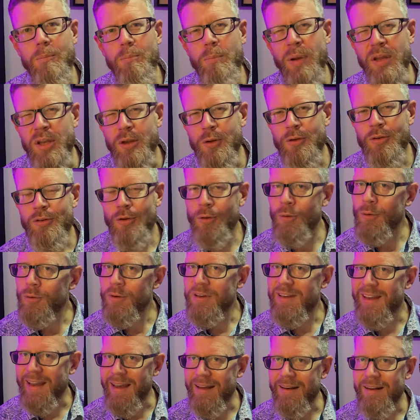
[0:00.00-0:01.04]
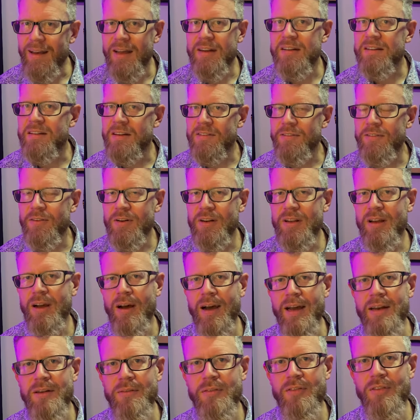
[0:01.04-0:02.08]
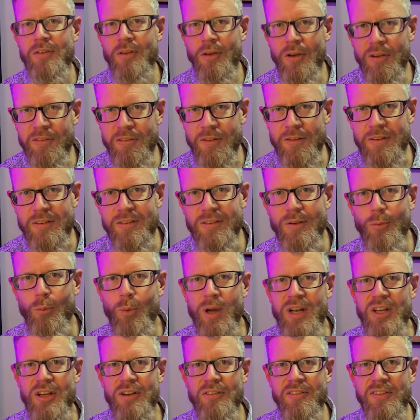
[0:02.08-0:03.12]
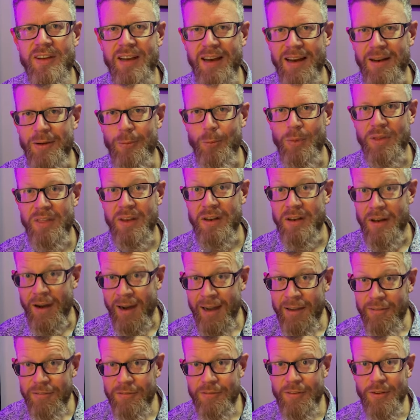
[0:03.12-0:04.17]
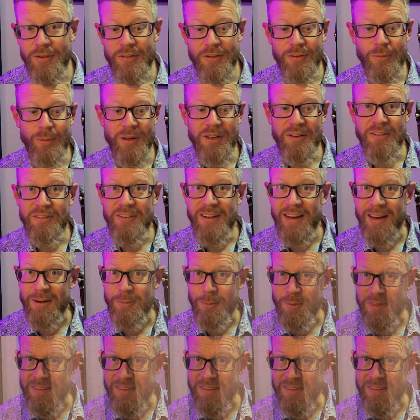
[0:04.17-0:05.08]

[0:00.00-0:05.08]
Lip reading: But you do get a different kind of surface when you've cut with a knife versus when you've cut with